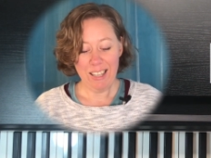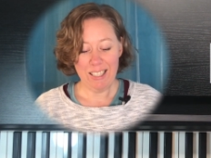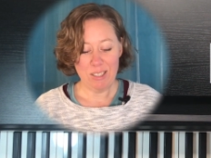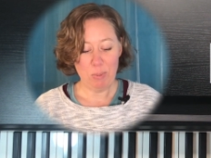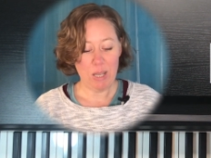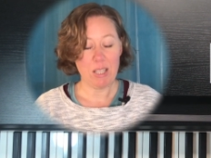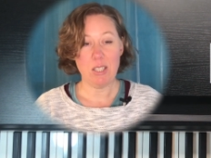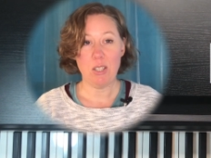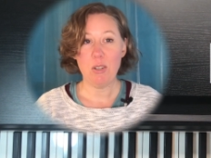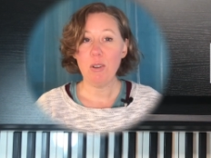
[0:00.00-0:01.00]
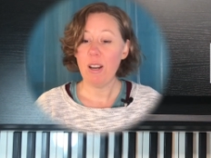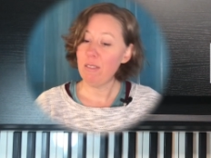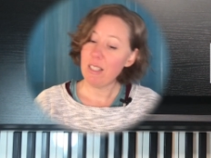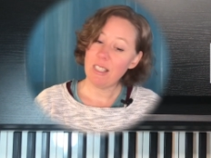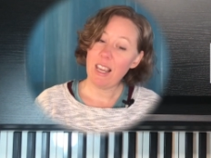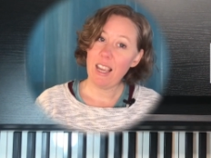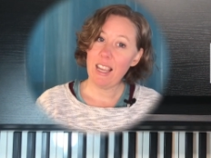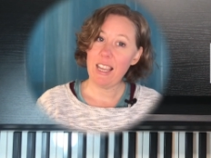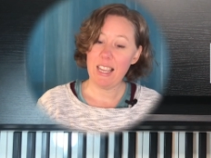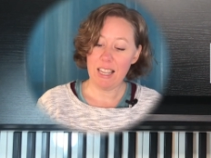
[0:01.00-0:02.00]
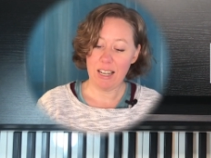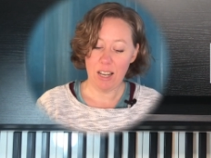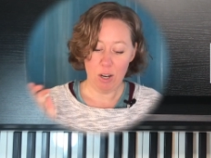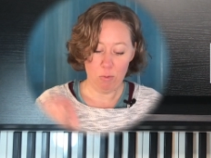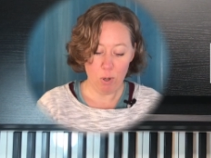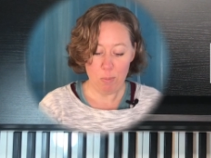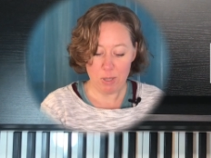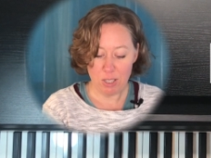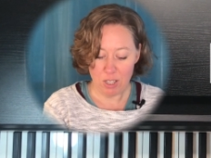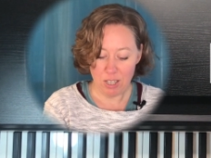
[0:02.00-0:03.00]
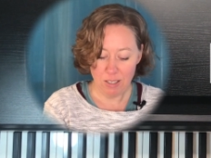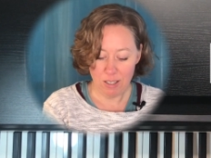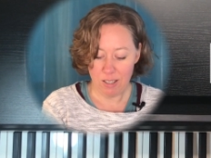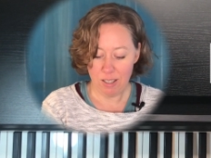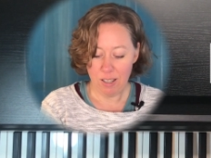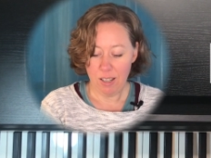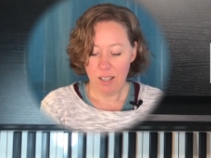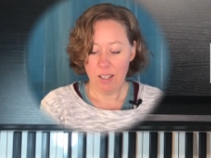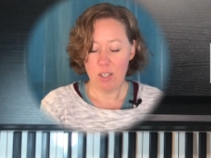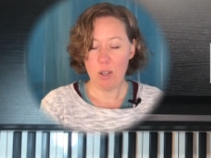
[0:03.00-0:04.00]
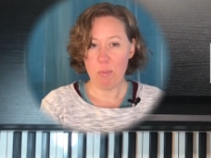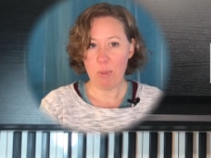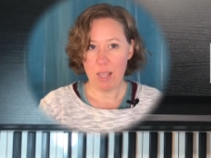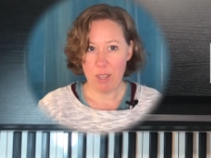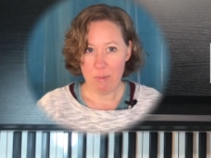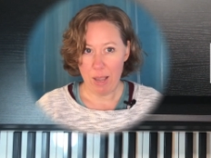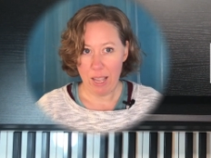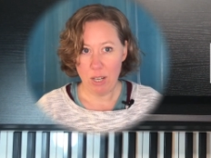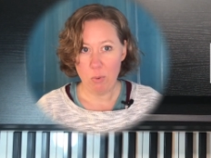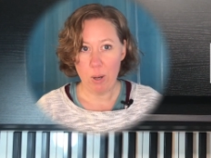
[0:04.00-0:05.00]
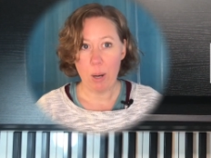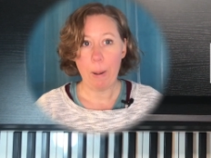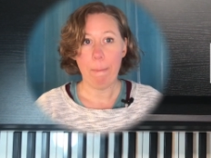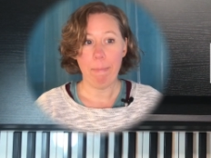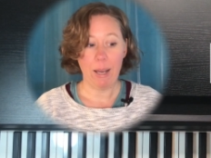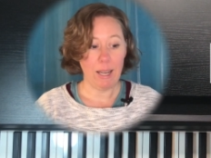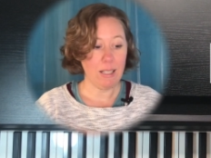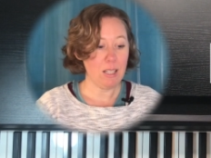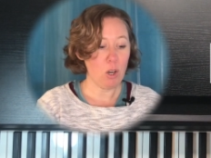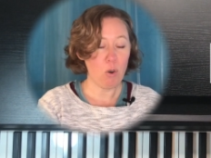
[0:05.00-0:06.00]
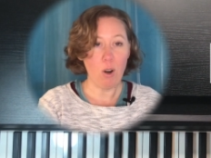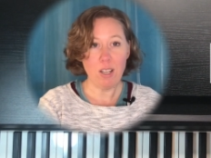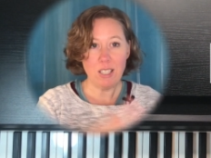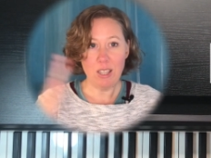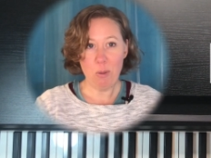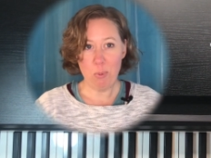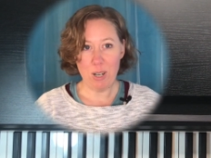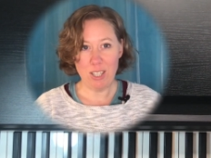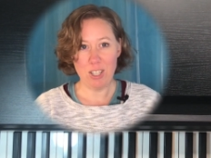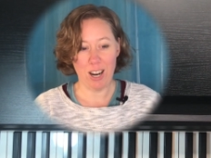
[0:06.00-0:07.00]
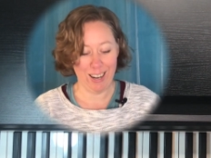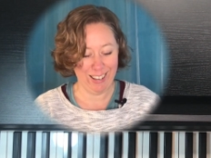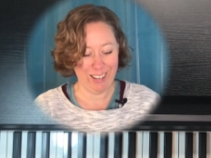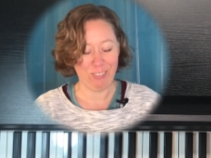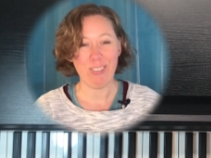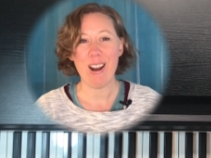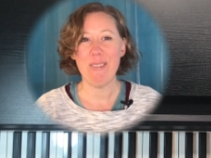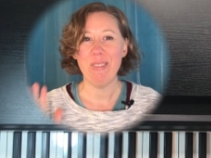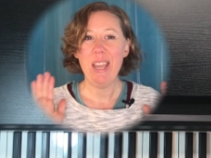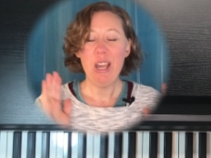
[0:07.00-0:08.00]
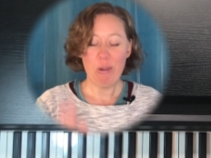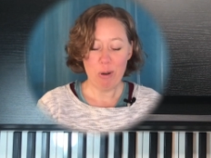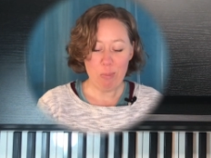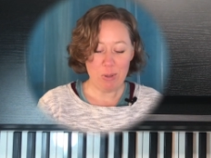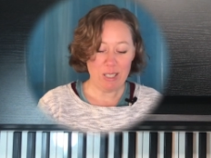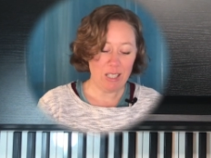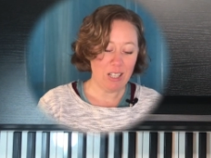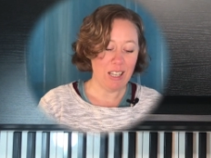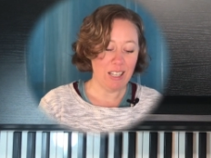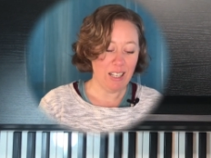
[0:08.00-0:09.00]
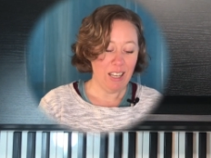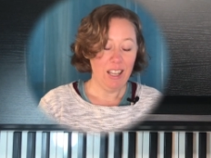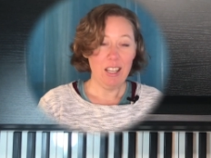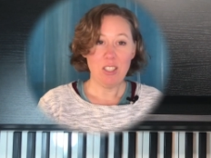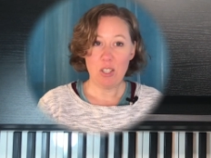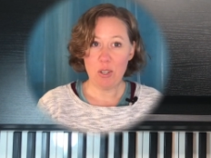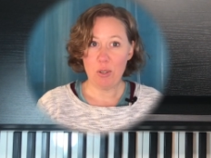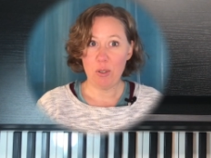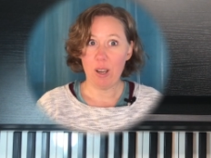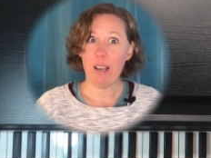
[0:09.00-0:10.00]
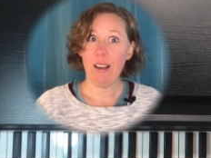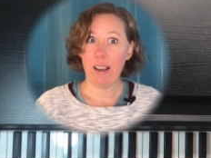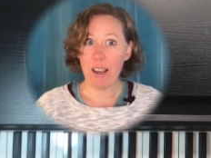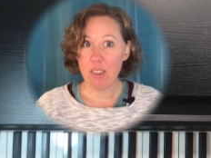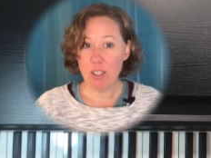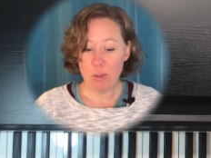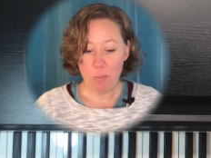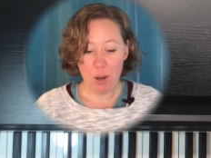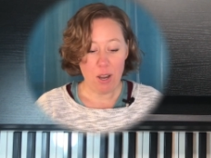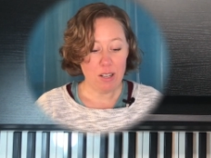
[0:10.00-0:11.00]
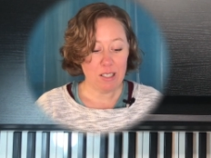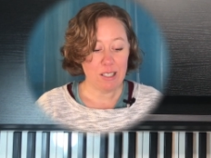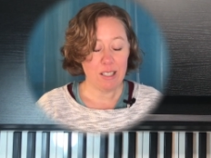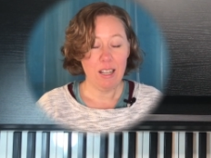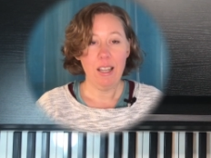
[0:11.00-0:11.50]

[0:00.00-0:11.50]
is because you don't have to stay in root position. You can play them anywhere. But crossing the bridge from root position to other spots